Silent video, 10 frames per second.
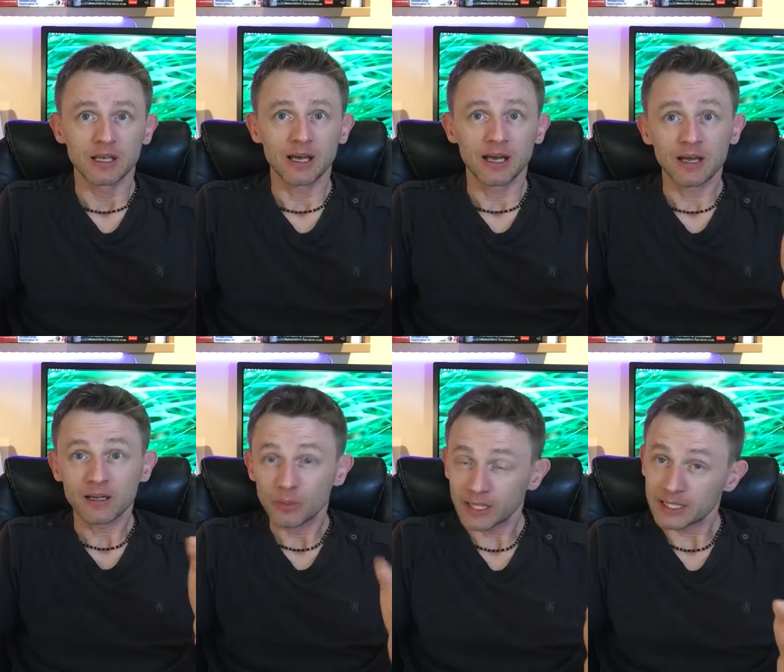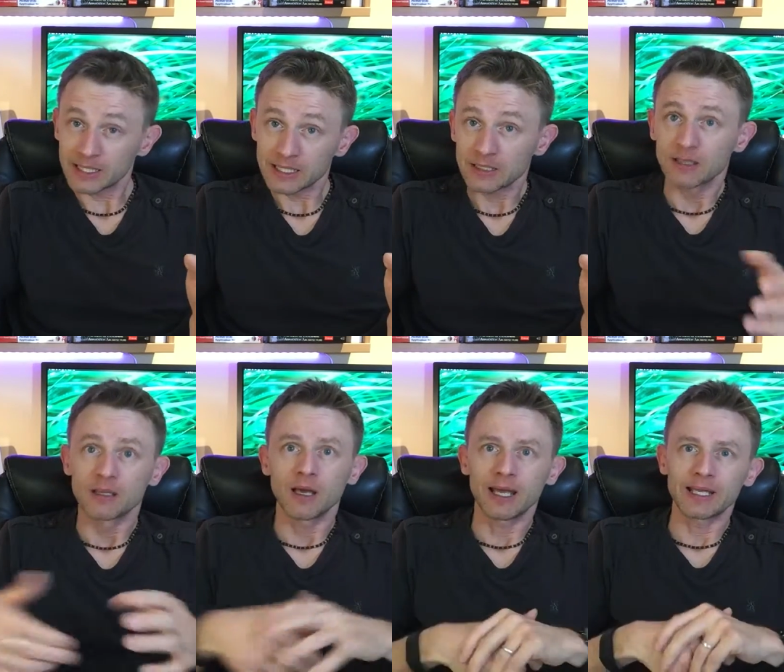quickly
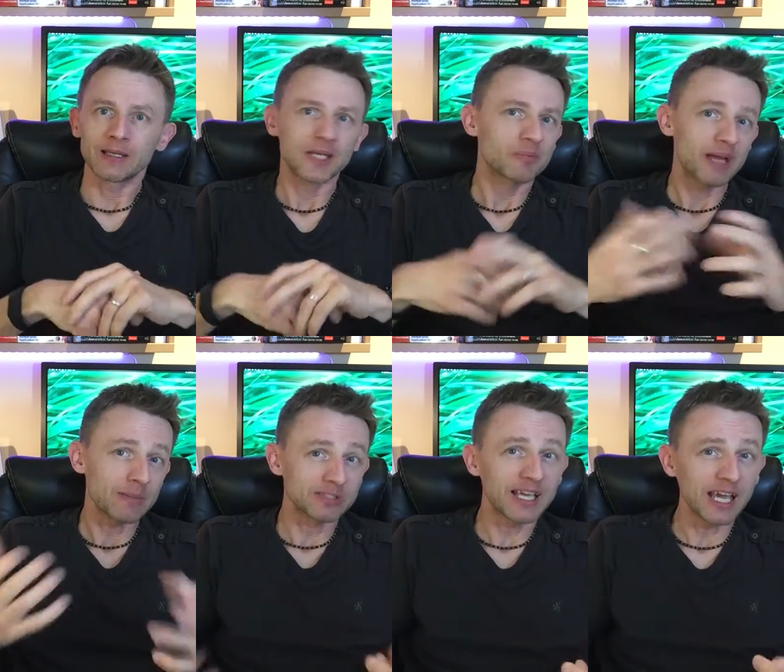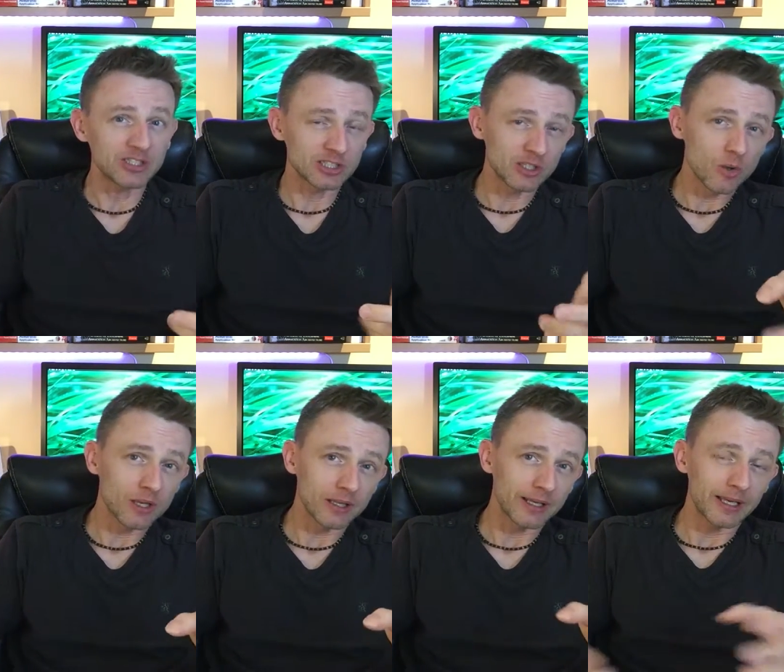and perhaps cache it
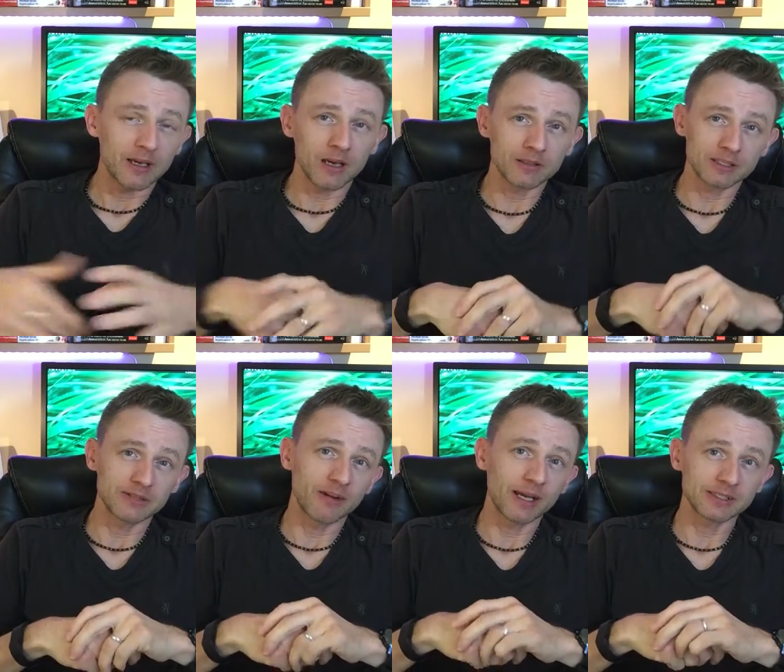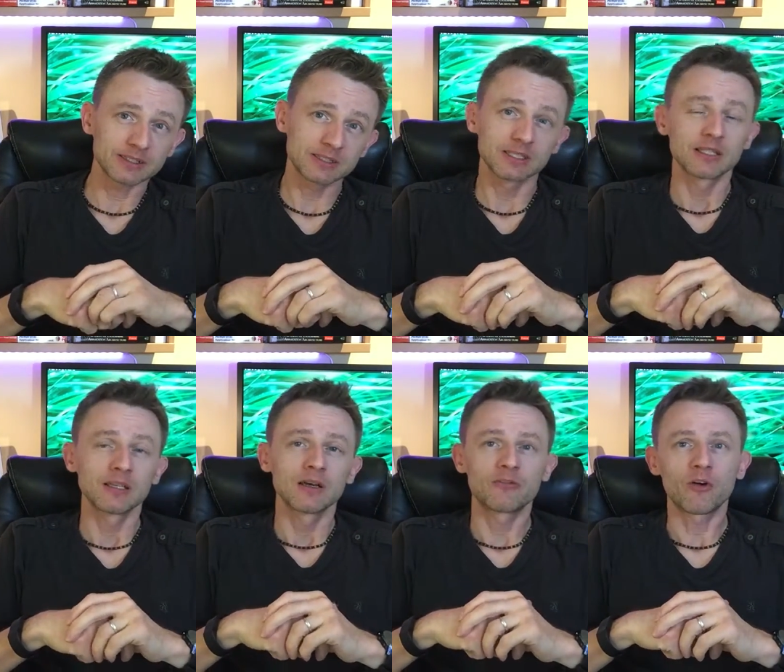locally on the device for
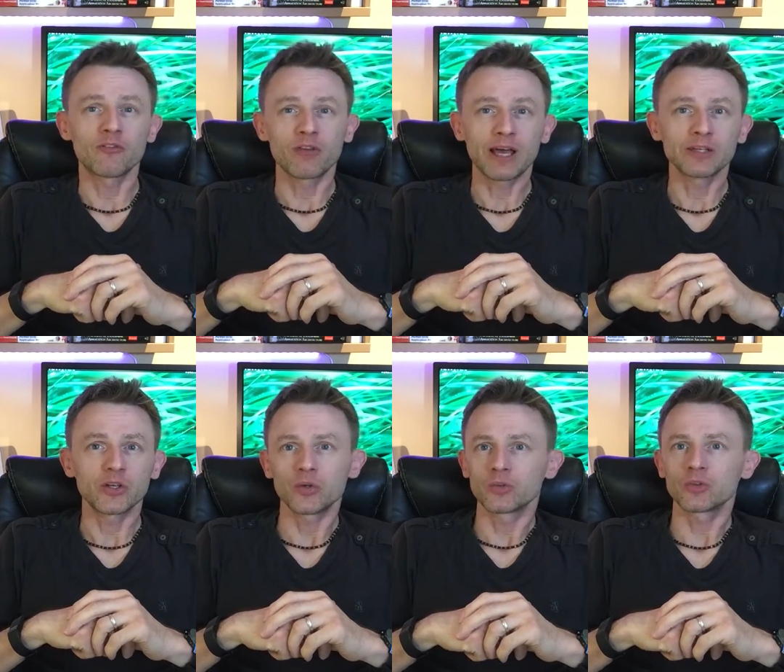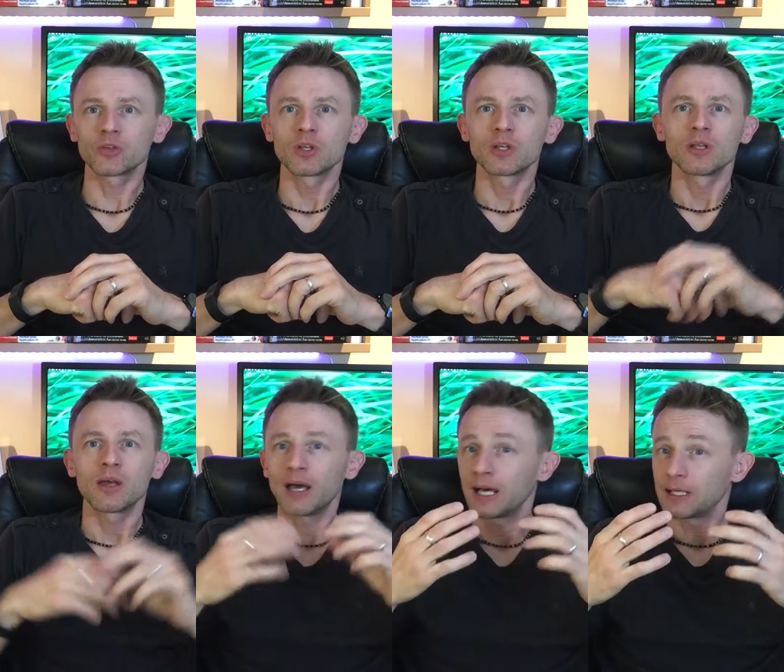offline use.
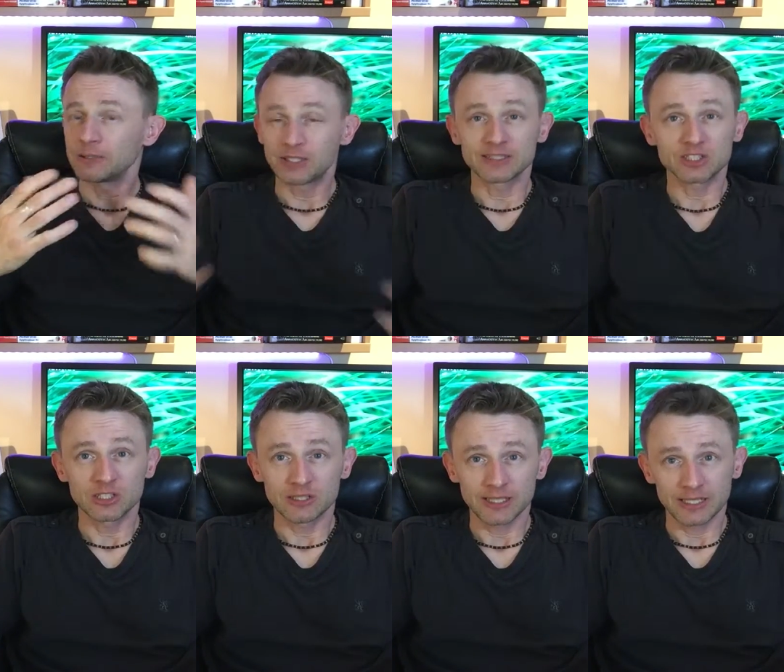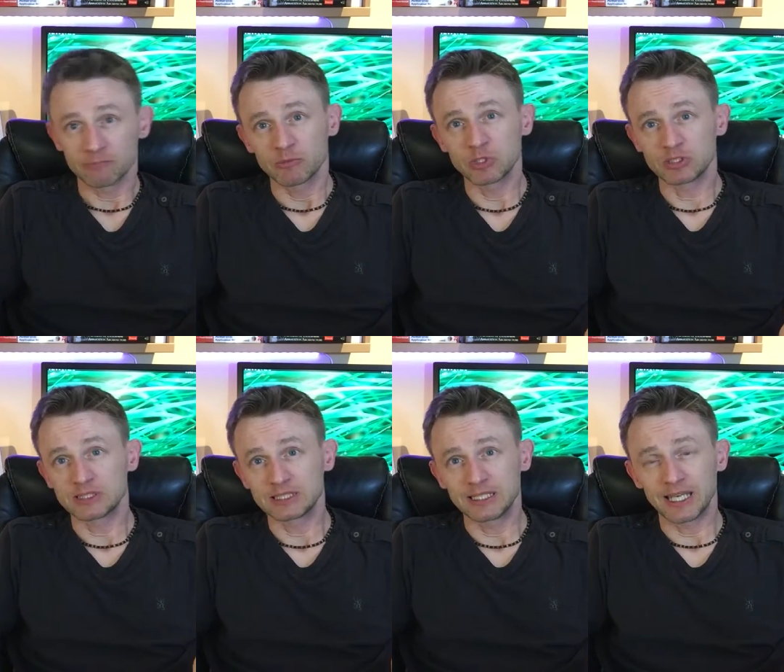You can certainly use
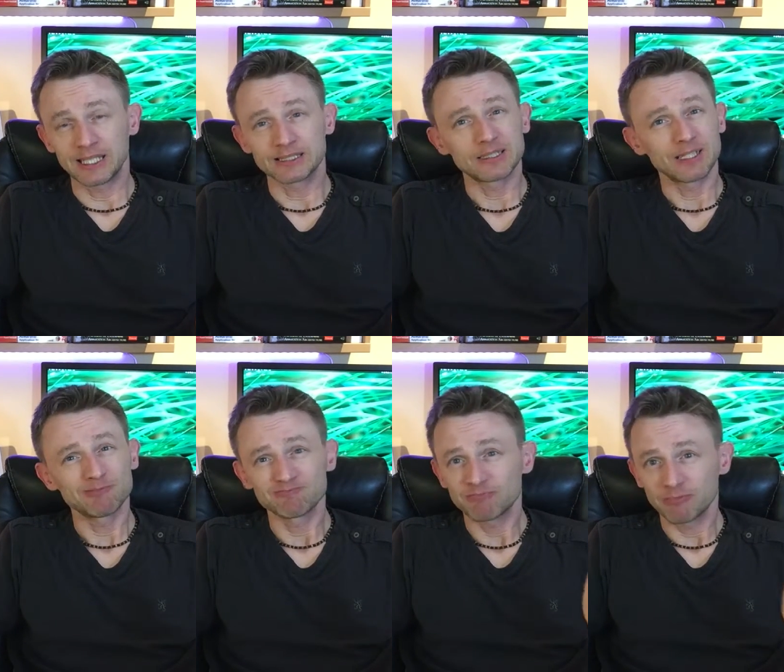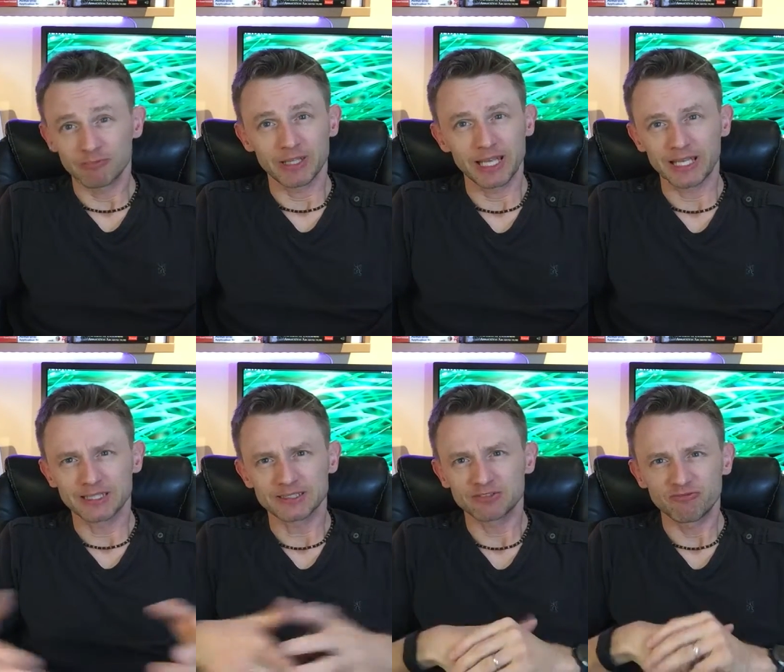CDNs, and again, it's
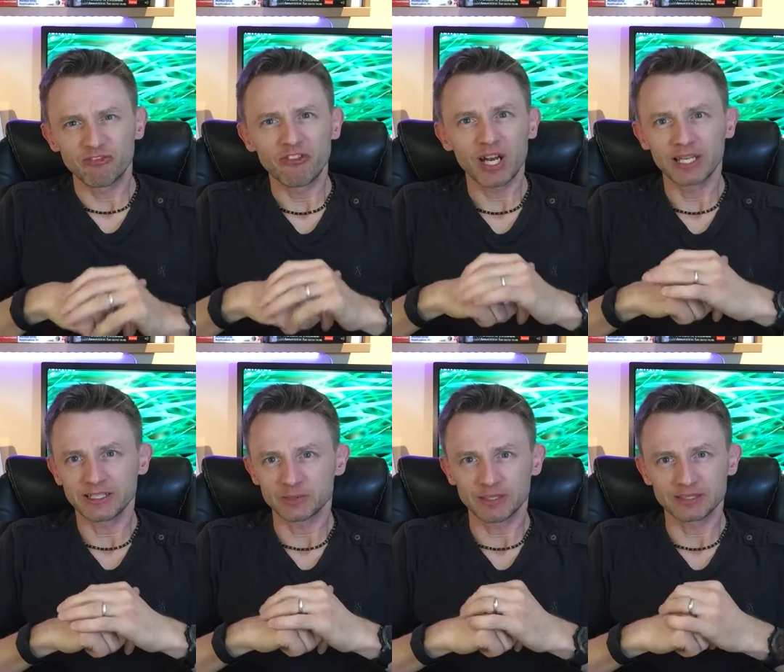fairly inexpensive.